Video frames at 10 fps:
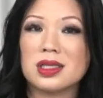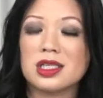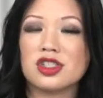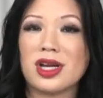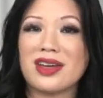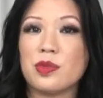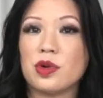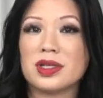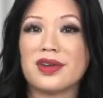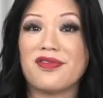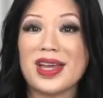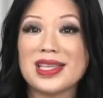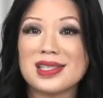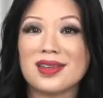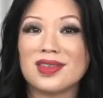drive more
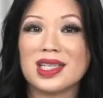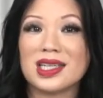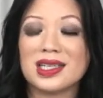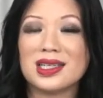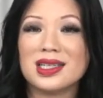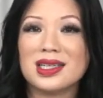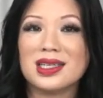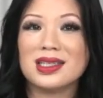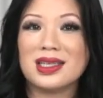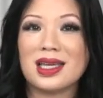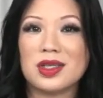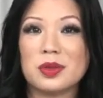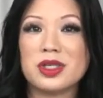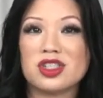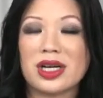defensively than
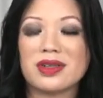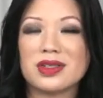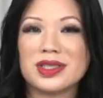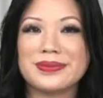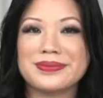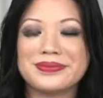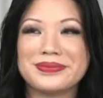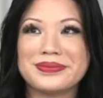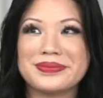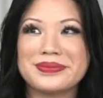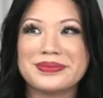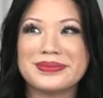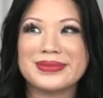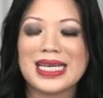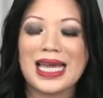human drivers.
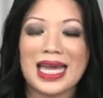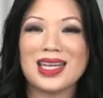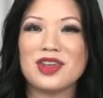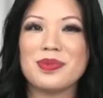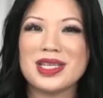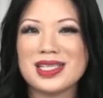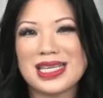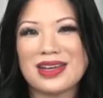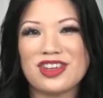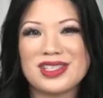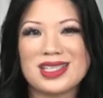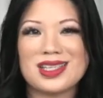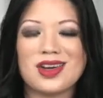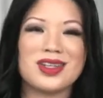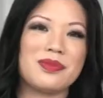And if you've been to San
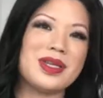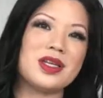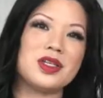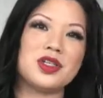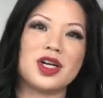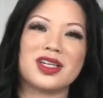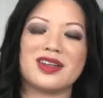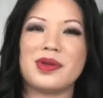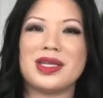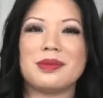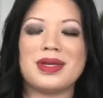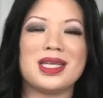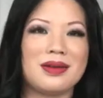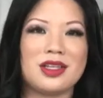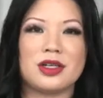Francisco and you've been in New York and you've been in
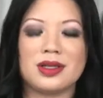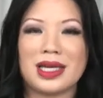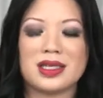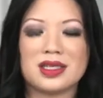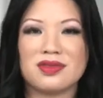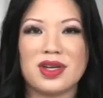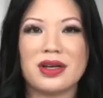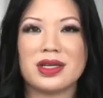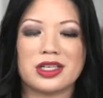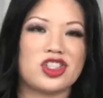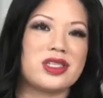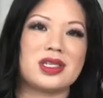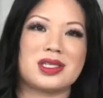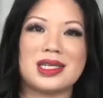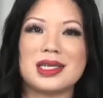many other like these very
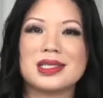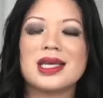congested cities,